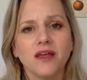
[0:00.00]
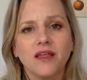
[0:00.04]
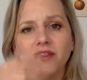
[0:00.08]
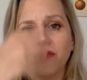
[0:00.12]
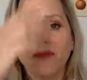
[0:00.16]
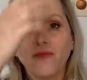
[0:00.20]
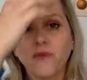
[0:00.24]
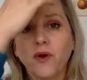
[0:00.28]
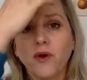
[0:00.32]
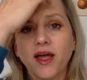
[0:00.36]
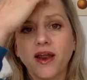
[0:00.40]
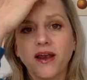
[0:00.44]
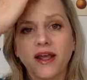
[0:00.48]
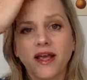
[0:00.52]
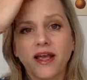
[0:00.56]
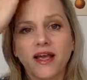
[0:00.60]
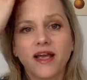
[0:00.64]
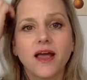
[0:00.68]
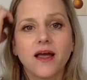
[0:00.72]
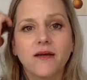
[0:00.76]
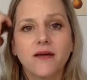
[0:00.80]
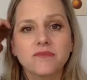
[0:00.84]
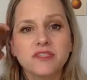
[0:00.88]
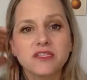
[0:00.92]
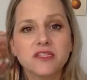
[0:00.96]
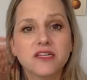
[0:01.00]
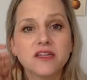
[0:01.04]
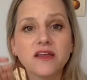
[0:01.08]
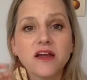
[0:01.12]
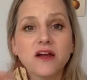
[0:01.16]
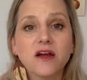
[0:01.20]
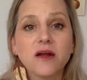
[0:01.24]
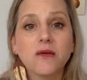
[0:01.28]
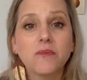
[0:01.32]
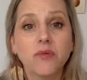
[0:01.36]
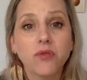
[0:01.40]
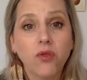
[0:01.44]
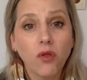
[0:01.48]
when it comes to
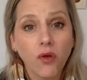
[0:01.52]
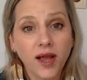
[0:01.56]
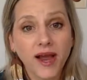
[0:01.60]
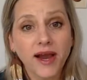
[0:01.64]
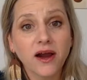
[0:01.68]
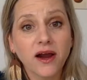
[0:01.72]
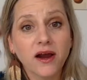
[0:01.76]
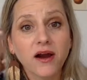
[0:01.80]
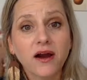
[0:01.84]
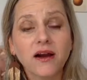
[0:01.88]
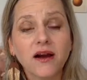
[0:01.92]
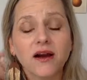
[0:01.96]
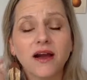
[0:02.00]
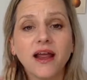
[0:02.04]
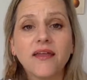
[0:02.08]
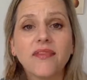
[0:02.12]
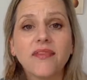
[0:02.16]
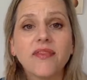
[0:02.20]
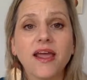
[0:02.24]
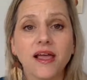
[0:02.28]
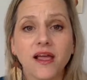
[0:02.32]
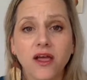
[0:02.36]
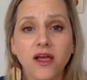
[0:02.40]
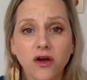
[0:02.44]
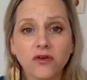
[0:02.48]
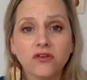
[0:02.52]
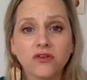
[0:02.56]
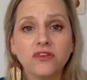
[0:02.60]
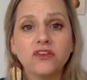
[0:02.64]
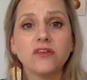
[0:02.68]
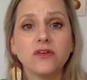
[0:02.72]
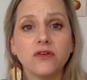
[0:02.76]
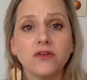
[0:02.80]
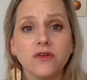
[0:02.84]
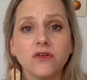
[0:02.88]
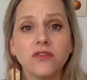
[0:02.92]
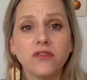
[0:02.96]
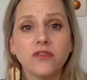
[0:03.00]
their employer and they go
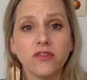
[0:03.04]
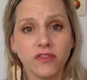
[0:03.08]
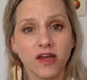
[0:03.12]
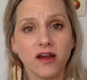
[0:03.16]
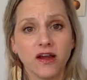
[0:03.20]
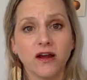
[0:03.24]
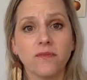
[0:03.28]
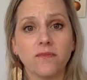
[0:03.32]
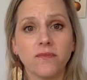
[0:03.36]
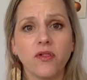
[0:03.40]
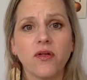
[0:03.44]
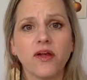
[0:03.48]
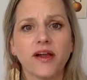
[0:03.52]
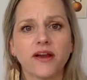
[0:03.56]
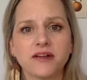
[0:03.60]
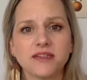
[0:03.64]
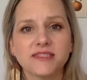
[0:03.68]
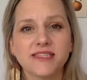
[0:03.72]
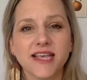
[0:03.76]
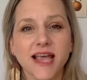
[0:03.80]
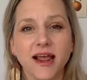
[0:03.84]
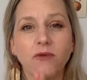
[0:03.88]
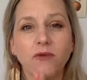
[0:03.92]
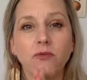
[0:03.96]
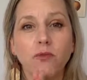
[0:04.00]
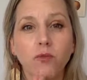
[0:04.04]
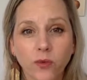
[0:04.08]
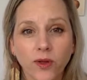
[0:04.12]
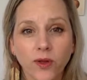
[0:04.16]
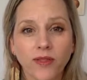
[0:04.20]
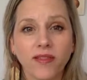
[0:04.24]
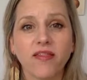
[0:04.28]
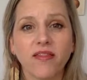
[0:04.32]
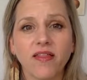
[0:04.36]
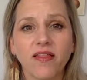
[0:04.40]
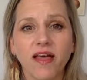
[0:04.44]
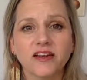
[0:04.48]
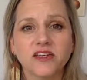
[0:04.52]
to their employer and say, I'd
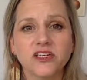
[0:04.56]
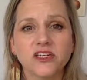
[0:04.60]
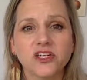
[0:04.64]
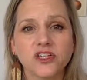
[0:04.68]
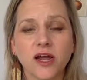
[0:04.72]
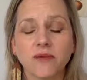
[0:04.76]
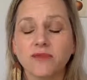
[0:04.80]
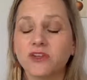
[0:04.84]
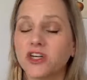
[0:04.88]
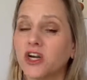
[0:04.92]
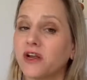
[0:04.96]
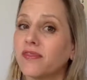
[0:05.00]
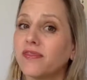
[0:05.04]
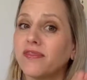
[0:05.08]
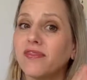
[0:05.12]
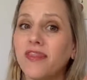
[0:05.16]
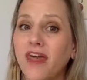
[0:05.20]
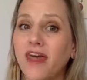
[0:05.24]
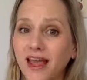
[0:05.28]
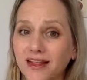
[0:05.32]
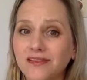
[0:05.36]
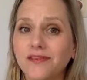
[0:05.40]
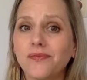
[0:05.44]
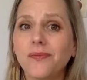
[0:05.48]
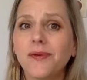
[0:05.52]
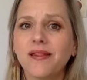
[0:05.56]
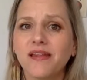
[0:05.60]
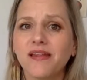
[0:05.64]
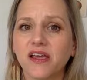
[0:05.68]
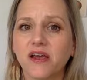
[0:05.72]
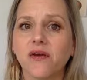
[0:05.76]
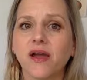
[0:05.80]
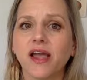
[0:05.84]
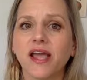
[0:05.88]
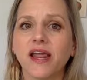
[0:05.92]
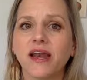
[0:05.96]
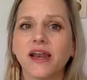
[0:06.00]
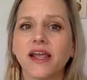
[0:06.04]
really like to job share, that's really
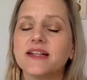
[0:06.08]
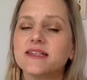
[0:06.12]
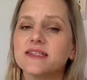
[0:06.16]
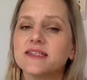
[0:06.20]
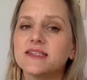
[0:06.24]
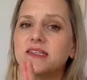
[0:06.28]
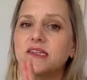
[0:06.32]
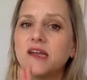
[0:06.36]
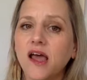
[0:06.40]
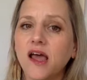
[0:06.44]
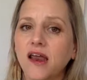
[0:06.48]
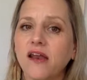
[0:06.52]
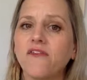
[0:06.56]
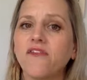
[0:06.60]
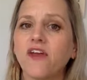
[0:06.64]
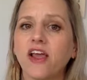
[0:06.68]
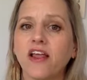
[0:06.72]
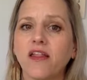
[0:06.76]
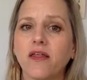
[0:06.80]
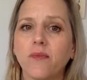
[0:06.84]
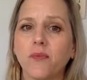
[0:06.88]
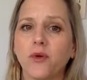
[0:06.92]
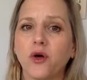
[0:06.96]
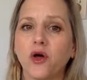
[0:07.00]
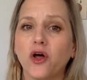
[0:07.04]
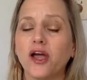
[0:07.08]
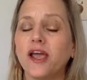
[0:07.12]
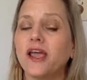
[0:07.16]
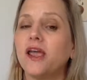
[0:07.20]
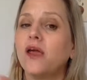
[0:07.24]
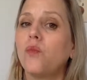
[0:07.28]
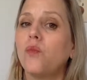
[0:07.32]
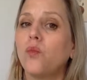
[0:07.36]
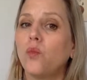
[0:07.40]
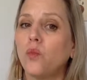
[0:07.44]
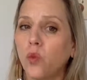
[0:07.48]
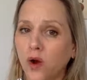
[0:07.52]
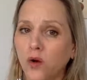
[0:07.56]
great. It's not available.
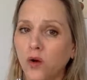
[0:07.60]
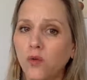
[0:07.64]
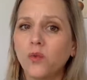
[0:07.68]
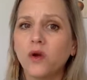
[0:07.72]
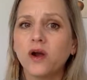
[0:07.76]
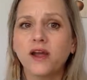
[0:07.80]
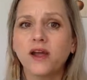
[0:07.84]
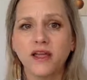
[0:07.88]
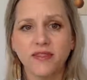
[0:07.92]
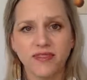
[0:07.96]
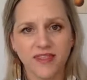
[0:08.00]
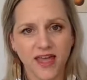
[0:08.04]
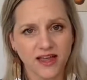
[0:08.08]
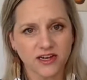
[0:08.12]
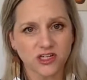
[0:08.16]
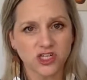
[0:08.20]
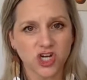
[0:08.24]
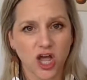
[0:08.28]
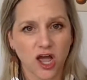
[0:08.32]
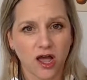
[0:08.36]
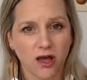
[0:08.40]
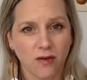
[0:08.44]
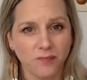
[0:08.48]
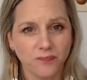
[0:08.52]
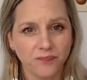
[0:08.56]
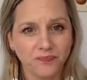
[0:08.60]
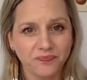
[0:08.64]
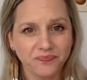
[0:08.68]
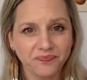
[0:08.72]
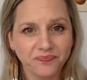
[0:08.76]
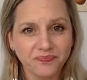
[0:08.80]
It won't work in that job.